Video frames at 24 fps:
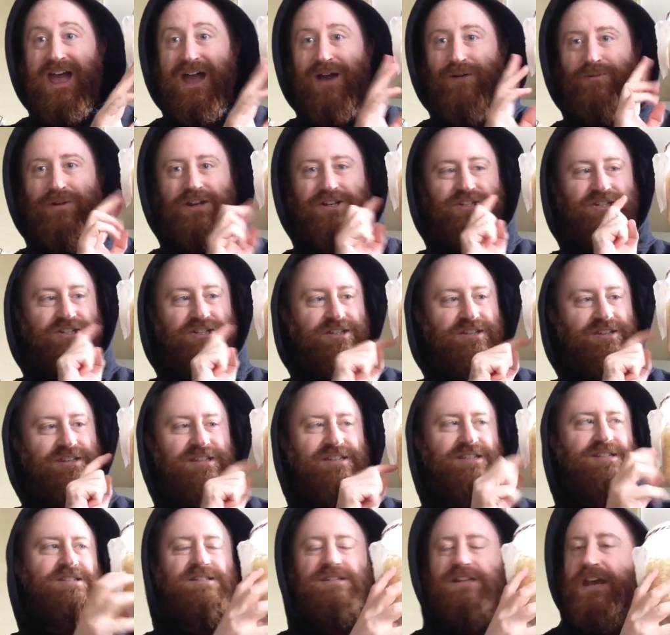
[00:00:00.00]
Which,
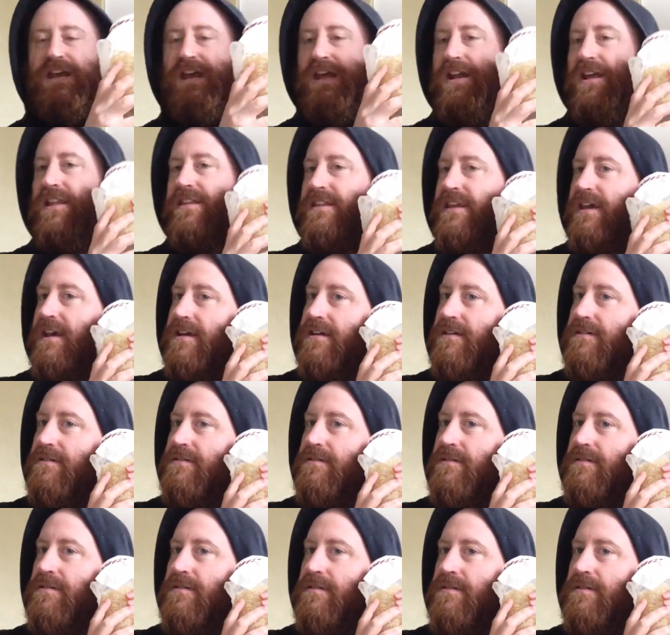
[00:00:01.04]
this is dead, I think.
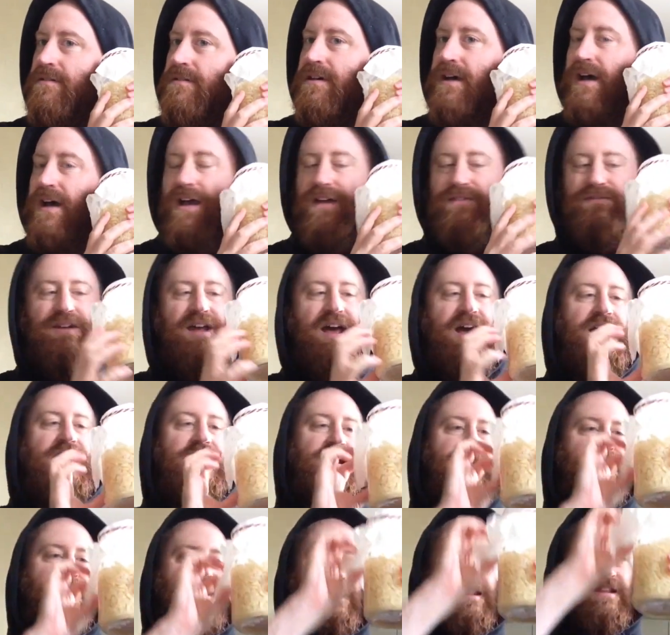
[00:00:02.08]
I haven't
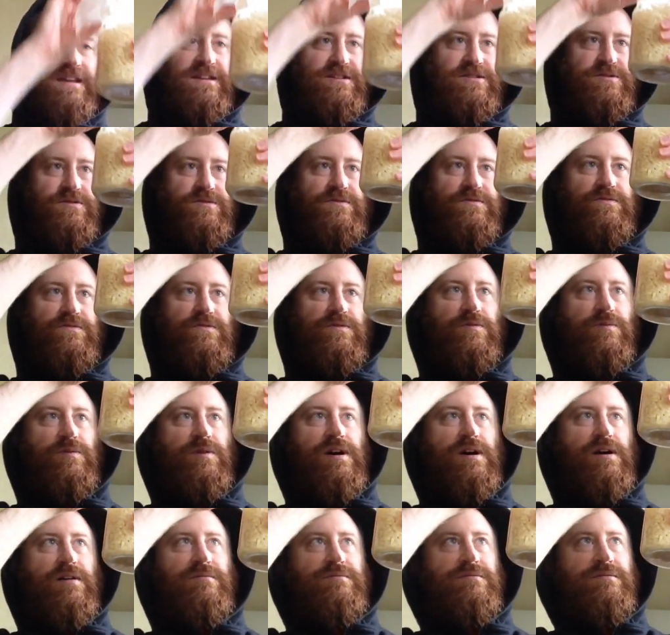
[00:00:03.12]
added anything to it for a
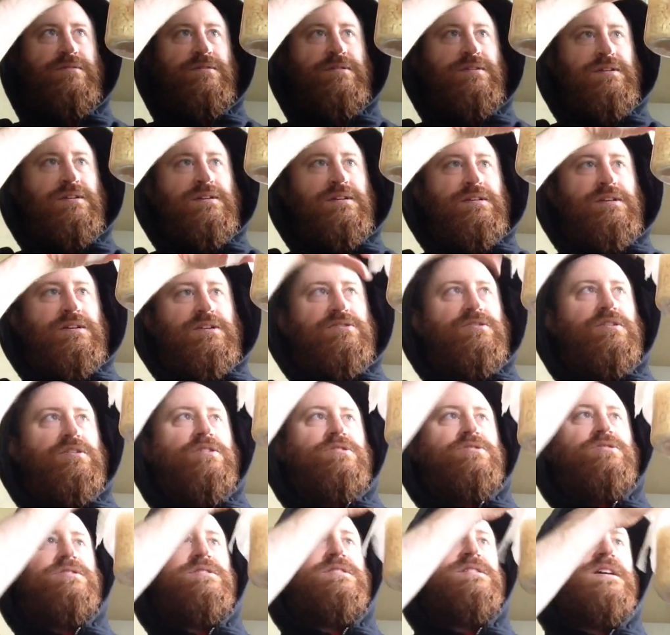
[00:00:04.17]
while. So I
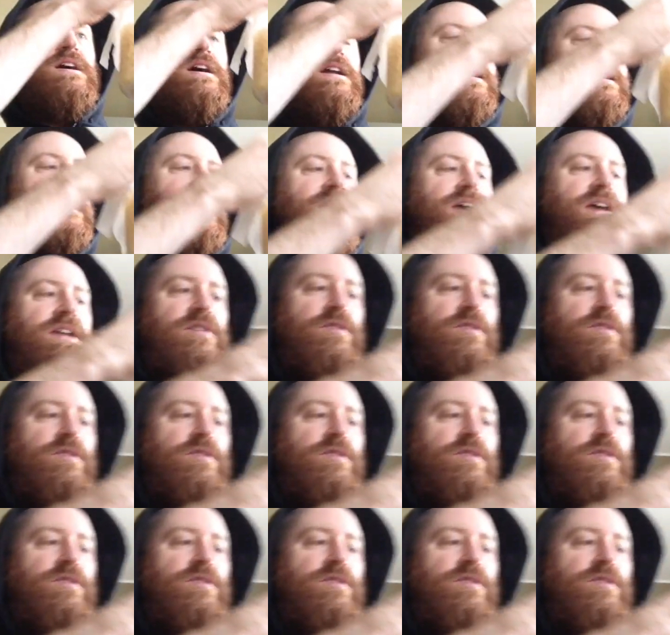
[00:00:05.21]
should start again